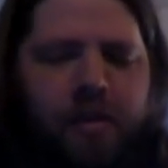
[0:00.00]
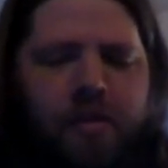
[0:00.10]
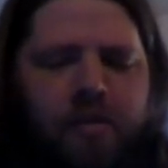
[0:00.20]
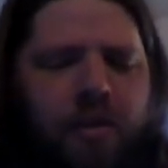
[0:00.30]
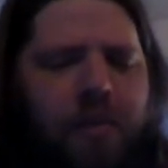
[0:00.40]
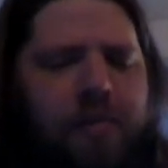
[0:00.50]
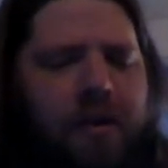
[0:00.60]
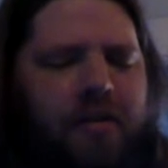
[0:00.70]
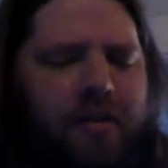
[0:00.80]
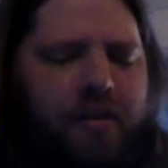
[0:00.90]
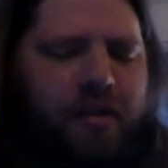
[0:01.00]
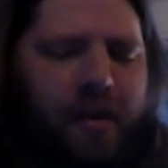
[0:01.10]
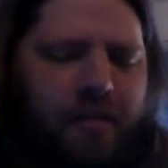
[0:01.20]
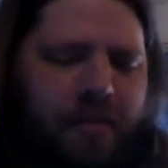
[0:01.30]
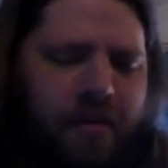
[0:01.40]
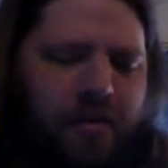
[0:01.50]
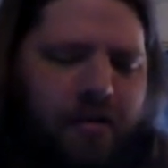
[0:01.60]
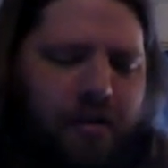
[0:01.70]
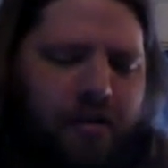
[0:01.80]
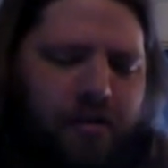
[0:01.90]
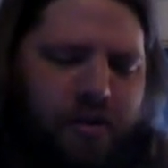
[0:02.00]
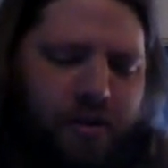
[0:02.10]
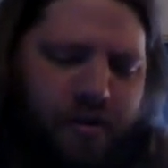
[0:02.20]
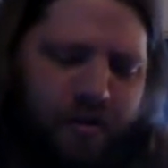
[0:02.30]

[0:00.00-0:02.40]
So I'm guessing that that means there's the,